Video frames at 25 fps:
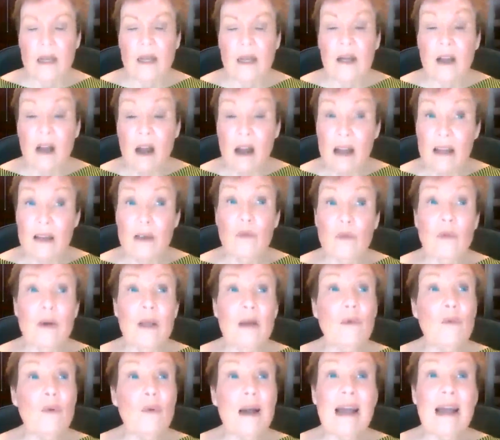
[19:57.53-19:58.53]
kind of went
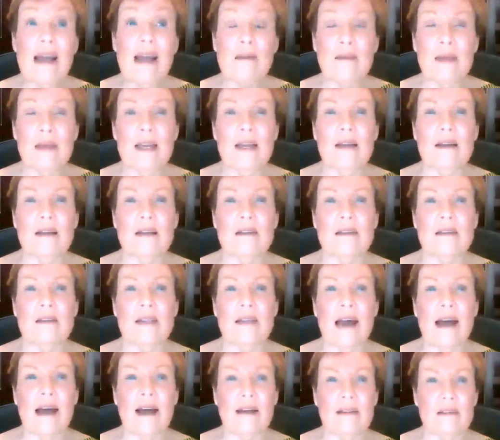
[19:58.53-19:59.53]
away because
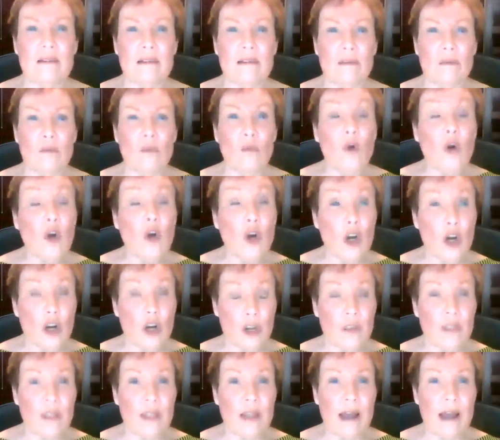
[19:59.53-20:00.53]
that
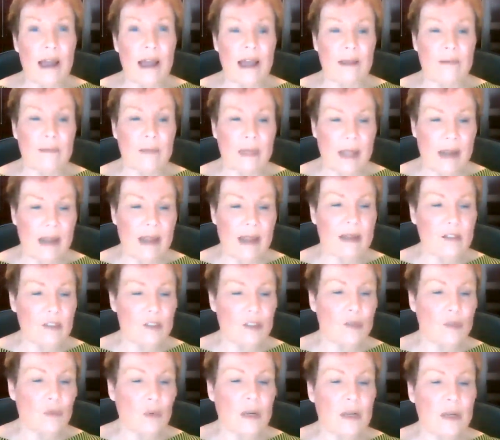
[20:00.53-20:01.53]
work that I had, the
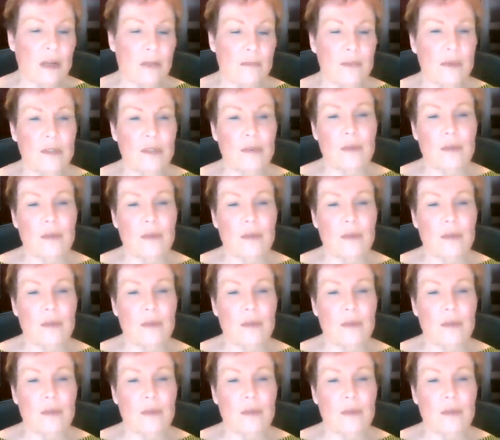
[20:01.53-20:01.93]
extra work I've been